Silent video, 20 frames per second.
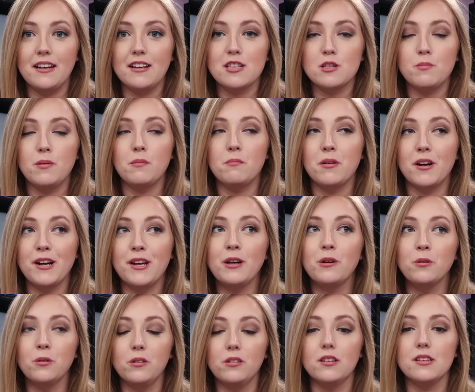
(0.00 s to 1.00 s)
and it's been pretty
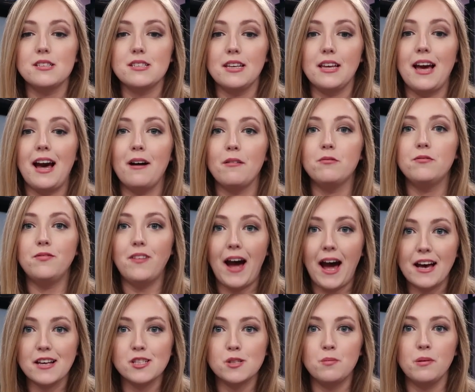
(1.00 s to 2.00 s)
cool to see how
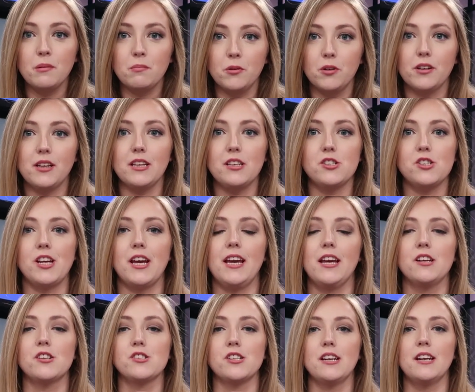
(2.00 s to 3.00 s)
fast people can
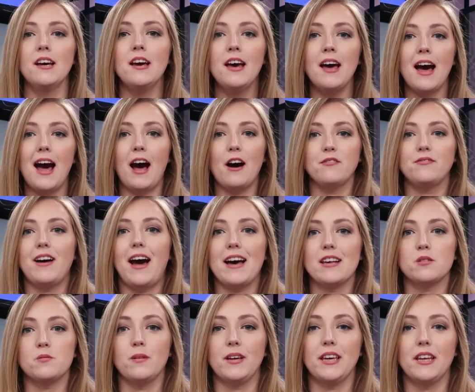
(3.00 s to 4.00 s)
change and how
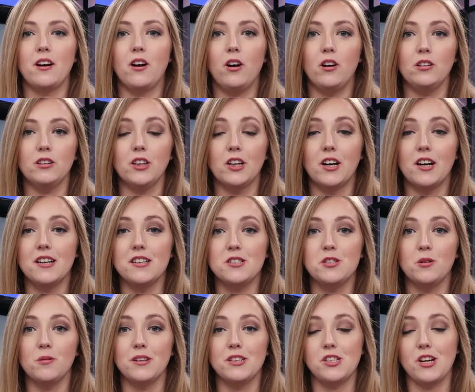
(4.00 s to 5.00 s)
fast we can all learn
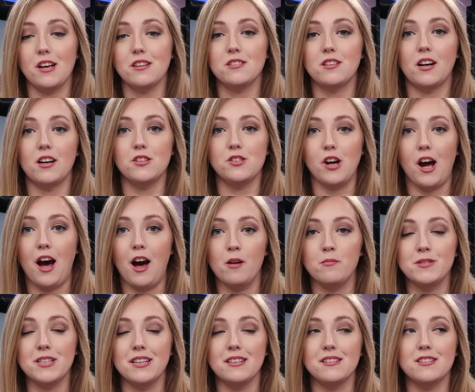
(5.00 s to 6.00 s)
to adjust our
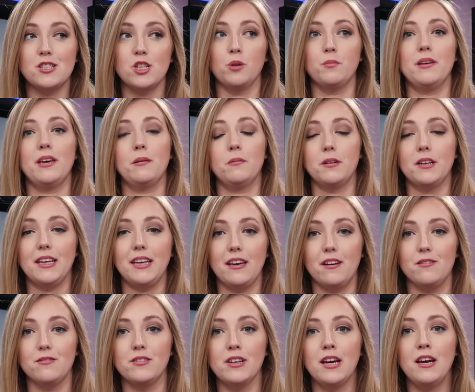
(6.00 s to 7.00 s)
jobs and still be able to
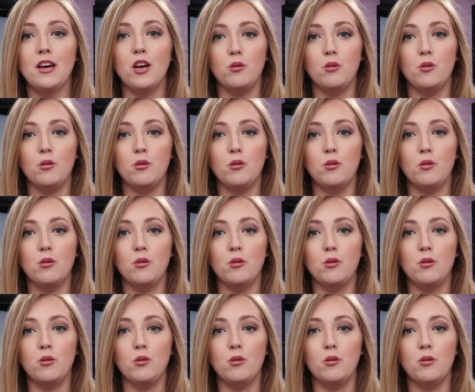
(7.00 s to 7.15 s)
give